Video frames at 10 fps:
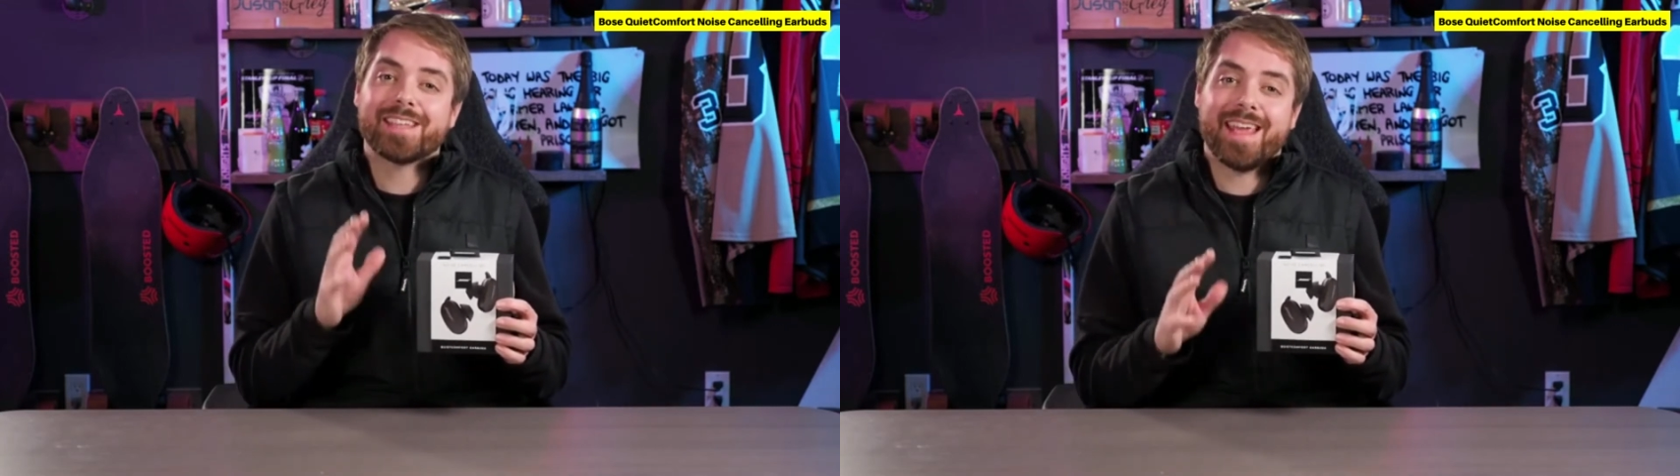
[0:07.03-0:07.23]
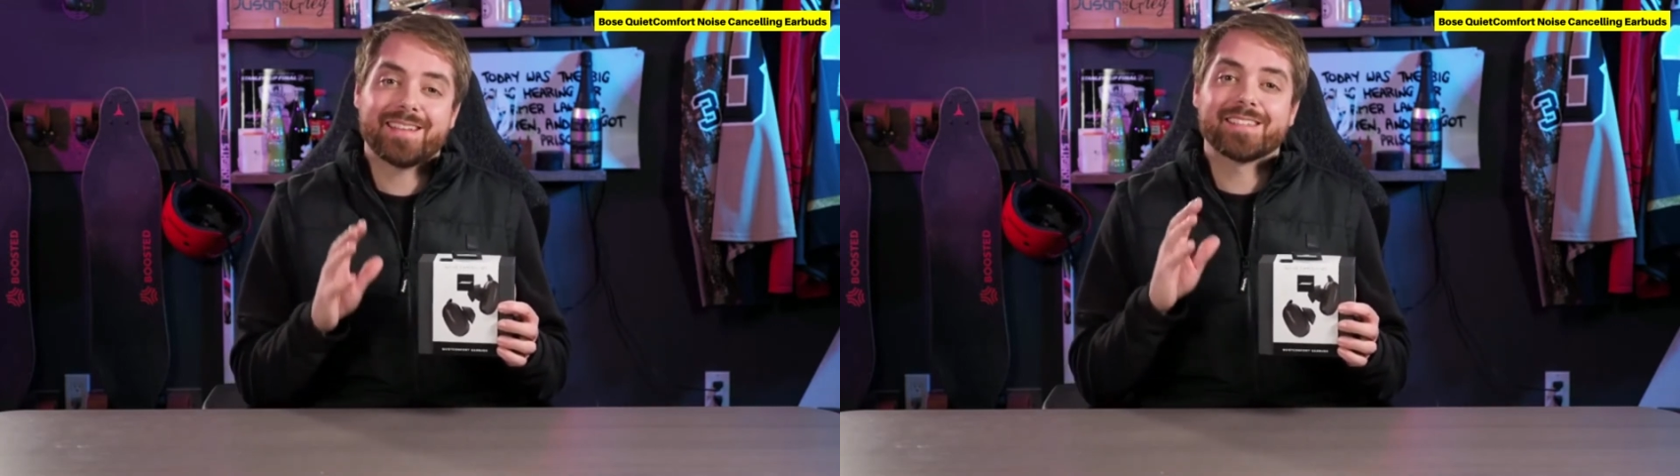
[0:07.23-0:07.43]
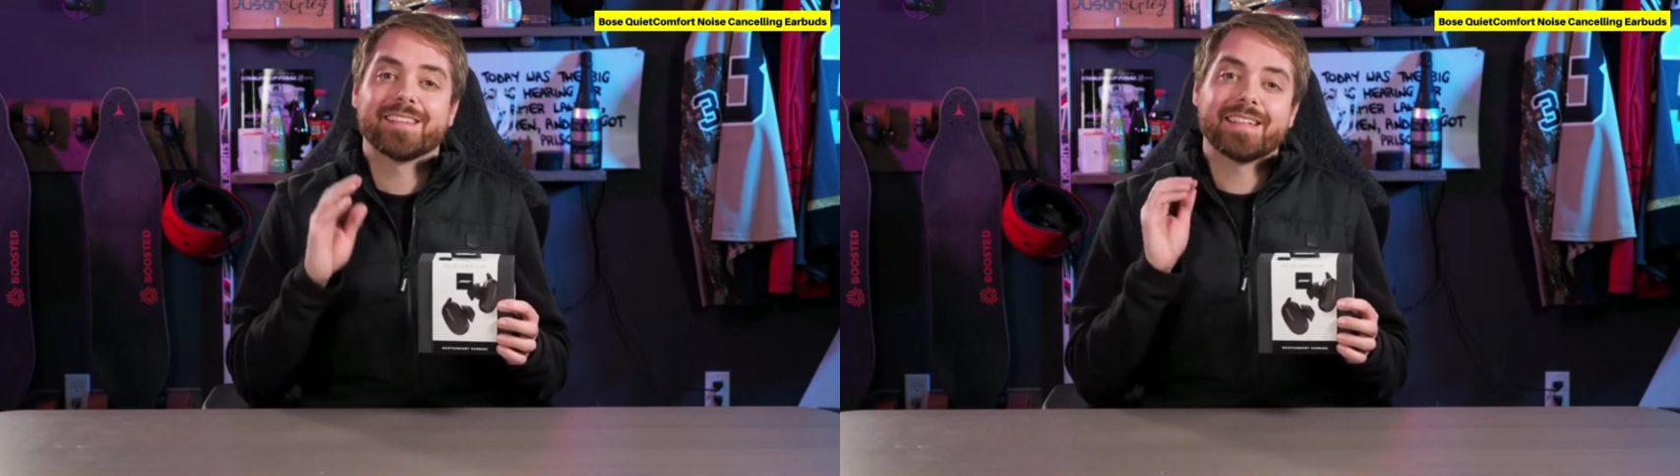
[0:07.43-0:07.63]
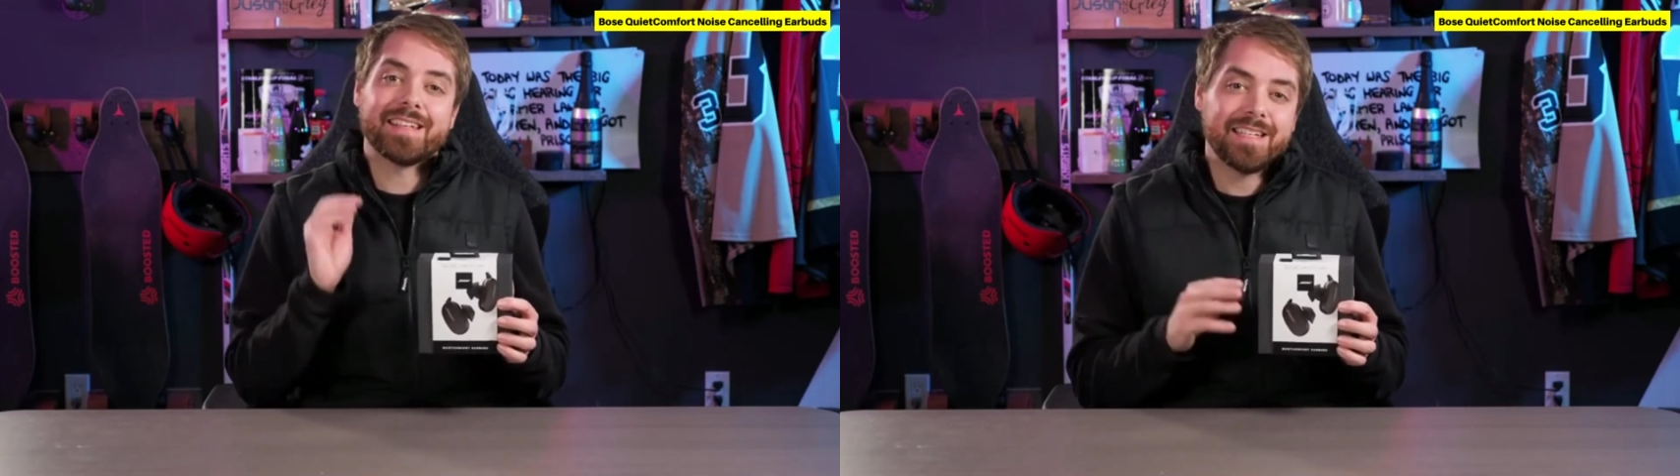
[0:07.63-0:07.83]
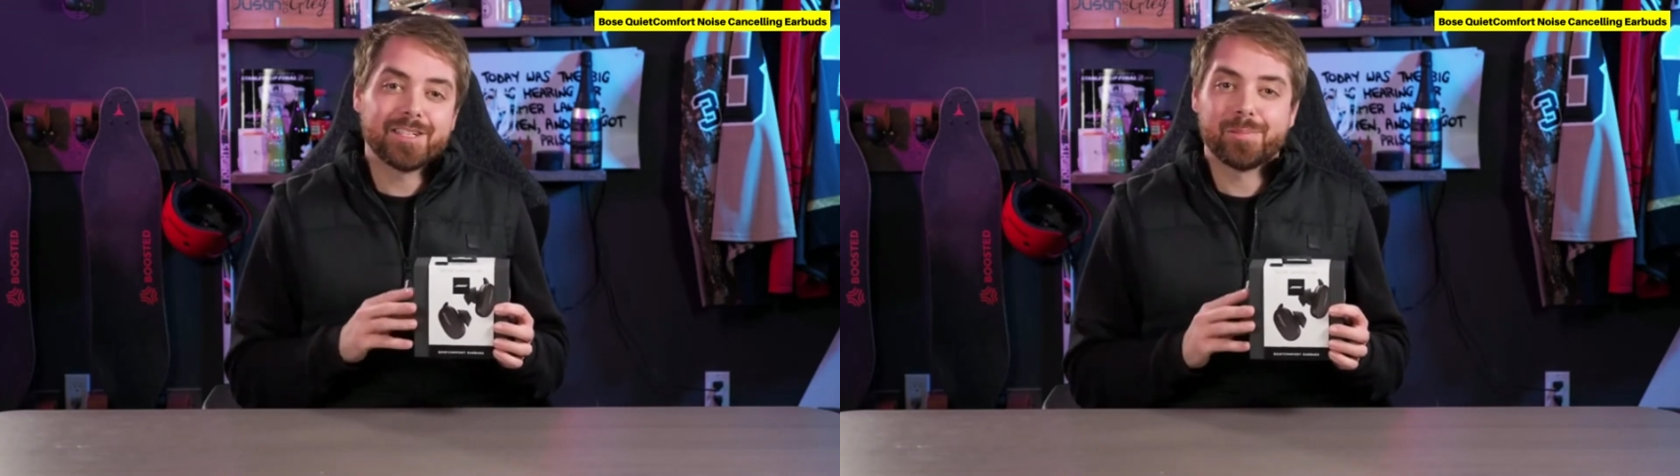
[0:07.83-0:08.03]
canceling
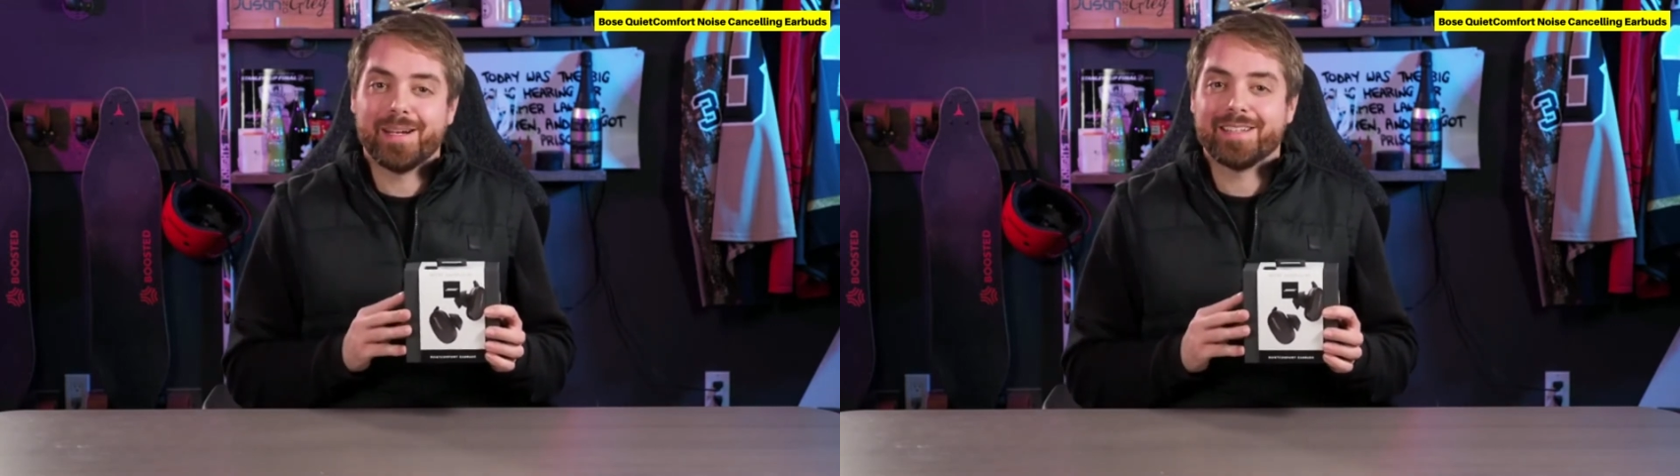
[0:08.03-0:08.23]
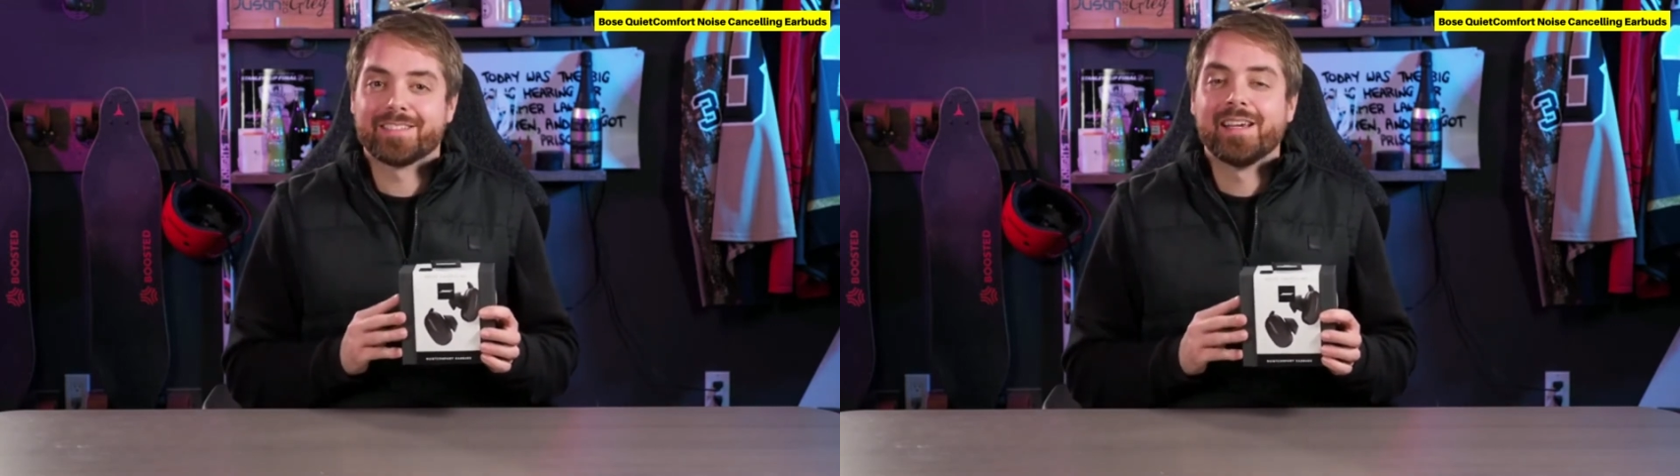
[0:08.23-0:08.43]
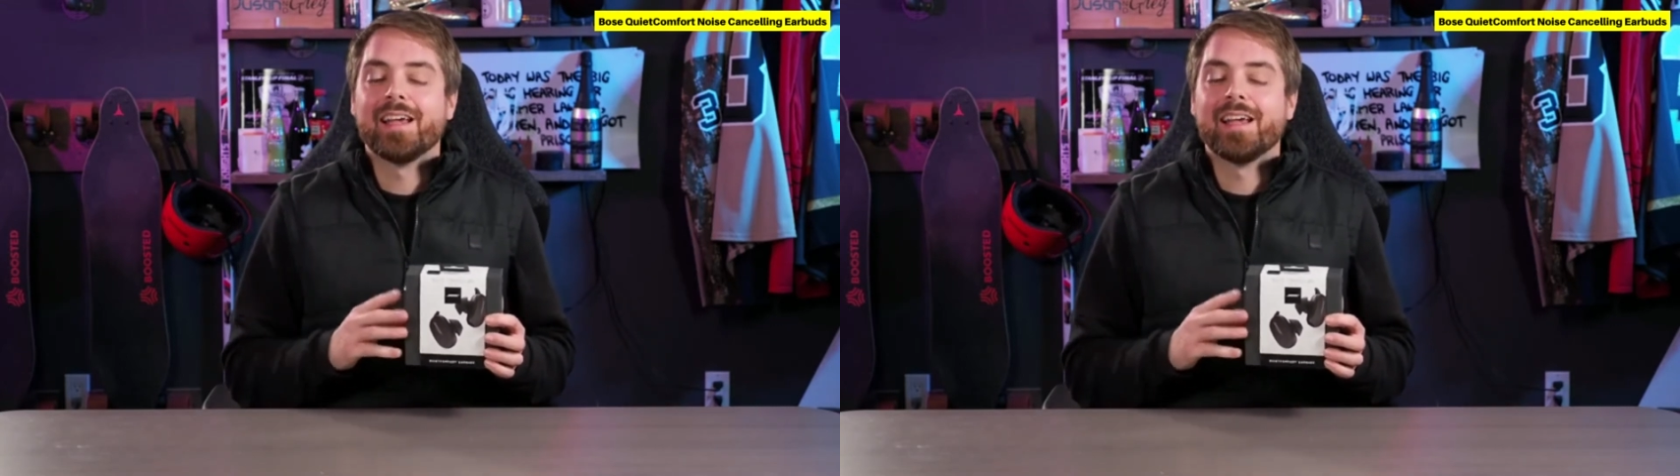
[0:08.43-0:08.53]
earbuds.